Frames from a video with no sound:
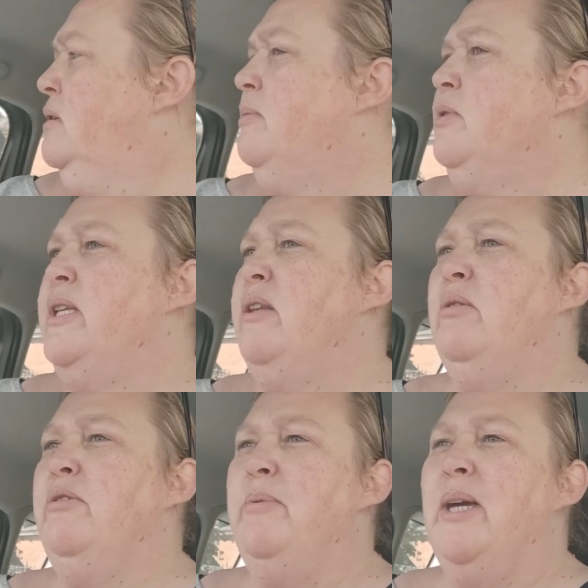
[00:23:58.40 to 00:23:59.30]
just the
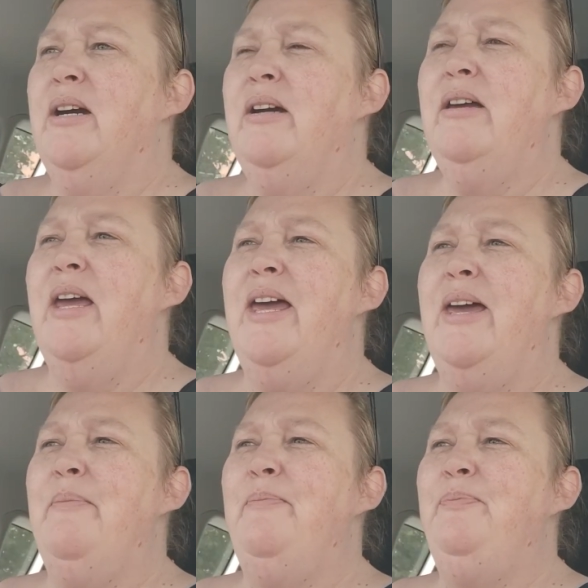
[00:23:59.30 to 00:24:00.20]
roof of my car.
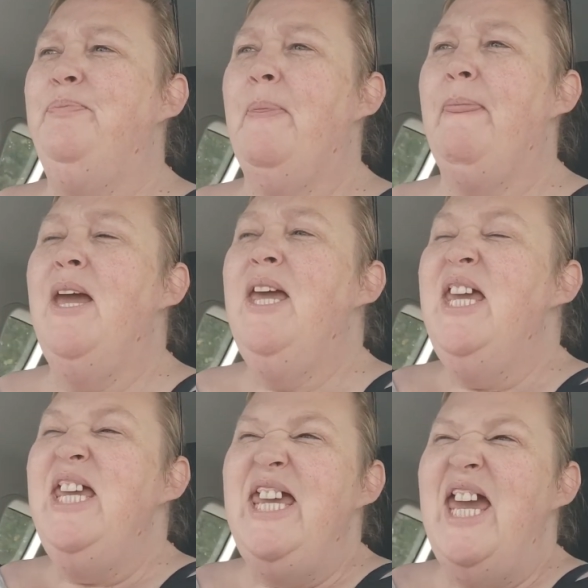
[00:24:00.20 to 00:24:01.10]

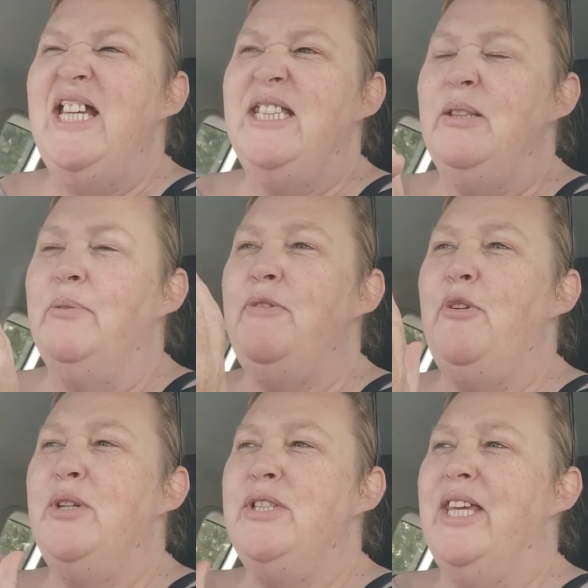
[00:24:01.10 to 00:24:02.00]
Yeah, so I've
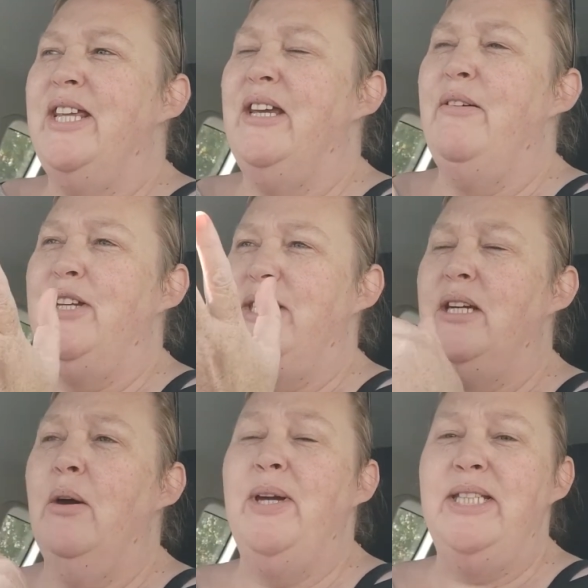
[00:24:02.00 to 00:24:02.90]
ordered that. I've had to,
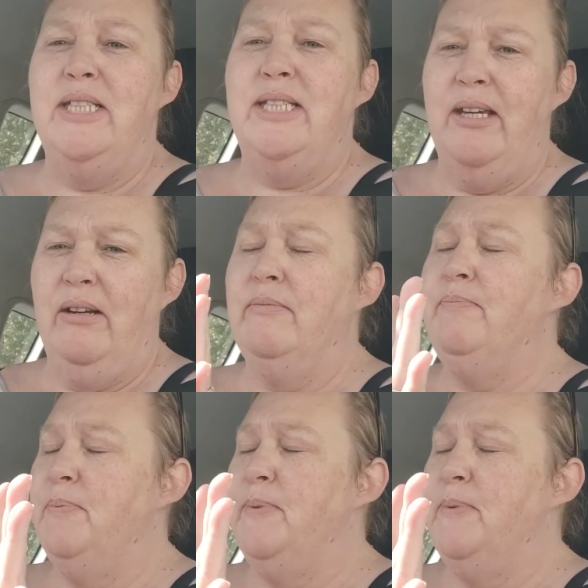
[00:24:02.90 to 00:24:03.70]
I went into town, I was